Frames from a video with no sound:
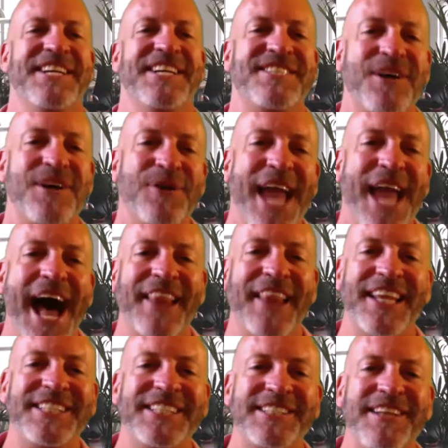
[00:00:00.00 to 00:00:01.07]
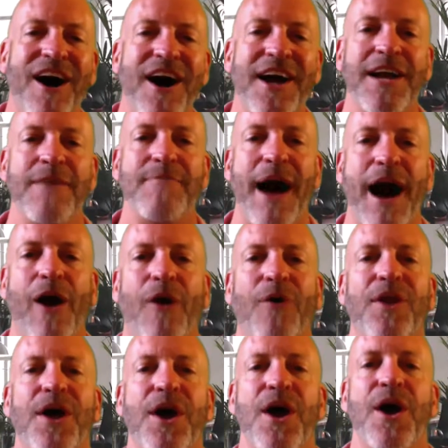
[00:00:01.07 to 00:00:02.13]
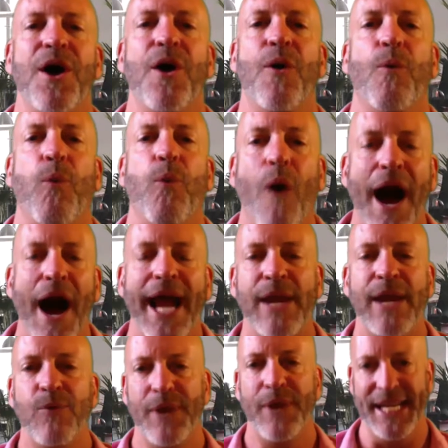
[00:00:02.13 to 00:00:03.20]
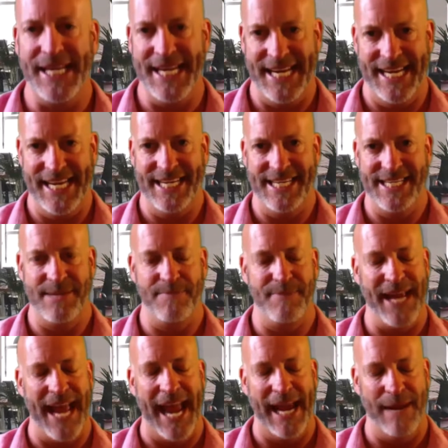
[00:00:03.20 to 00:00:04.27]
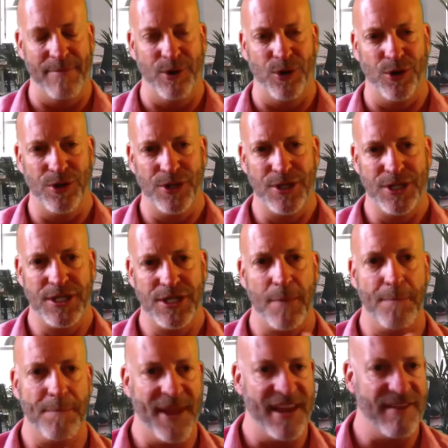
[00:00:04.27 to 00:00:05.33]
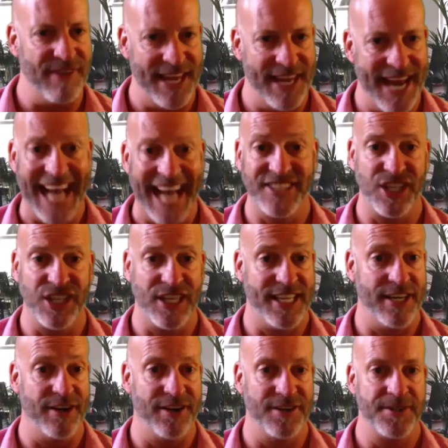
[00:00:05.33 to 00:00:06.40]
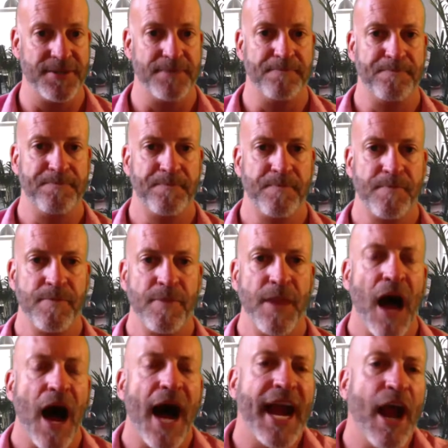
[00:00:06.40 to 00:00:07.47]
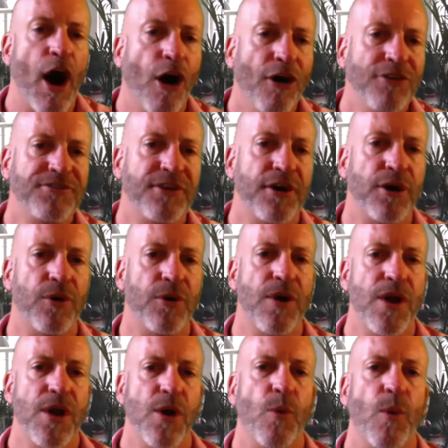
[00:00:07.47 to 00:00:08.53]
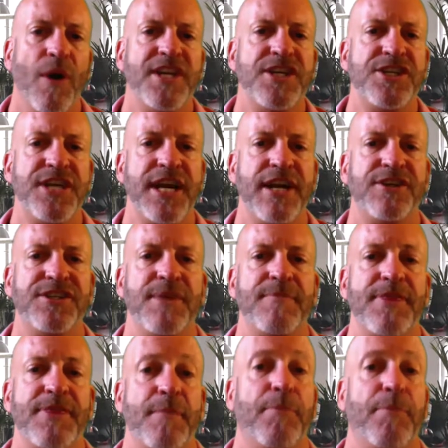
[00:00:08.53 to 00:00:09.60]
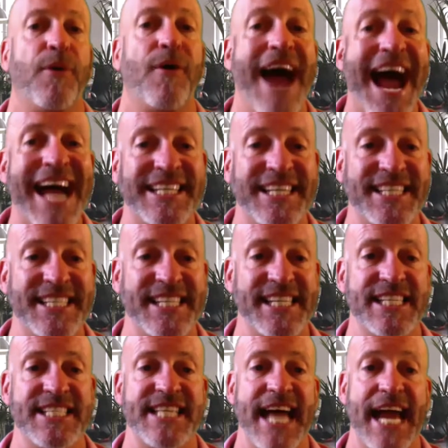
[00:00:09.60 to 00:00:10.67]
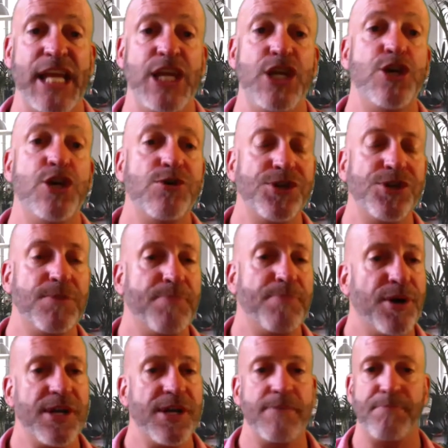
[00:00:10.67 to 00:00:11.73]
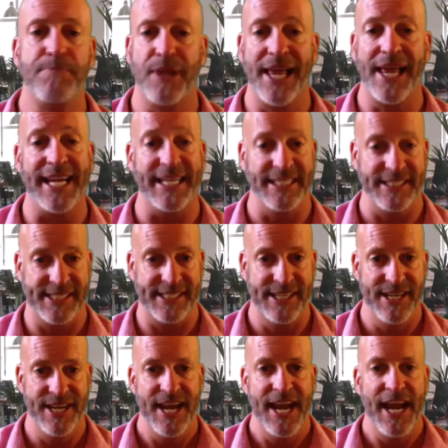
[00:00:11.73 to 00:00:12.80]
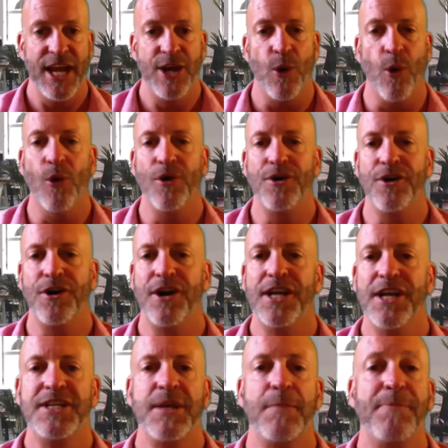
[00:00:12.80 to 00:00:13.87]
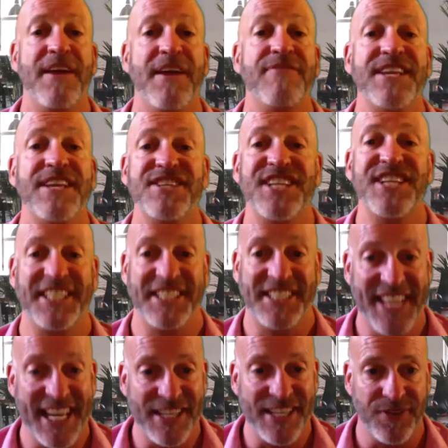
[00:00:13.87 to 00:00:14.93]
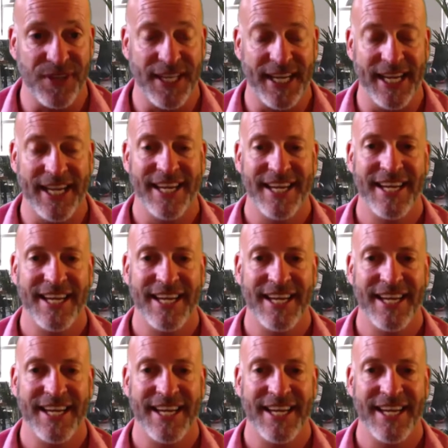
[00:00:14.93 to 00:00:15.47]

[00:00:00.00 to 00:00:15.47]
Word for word: so, yeah, let's talk about why we need to be able to pivot as leaders. I also want to share some of the practices that you should put in place in order to pivot successfully